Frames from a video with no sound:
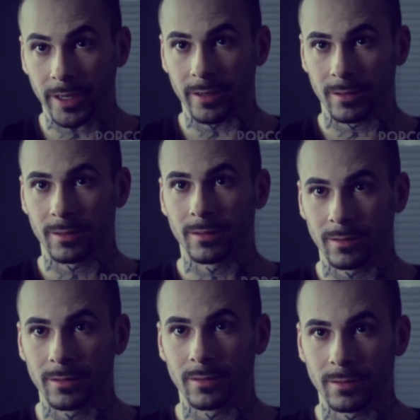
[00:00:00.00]
few minutes
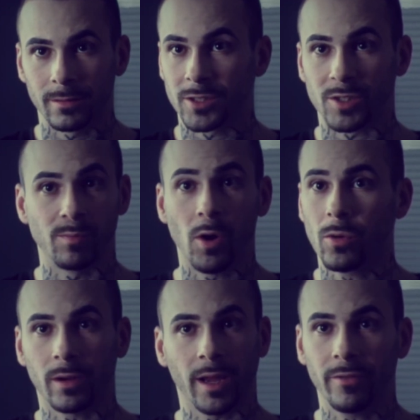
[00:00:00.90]
throw us right in the
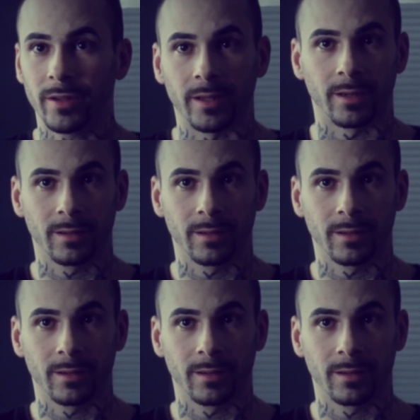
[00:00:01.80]
midst of the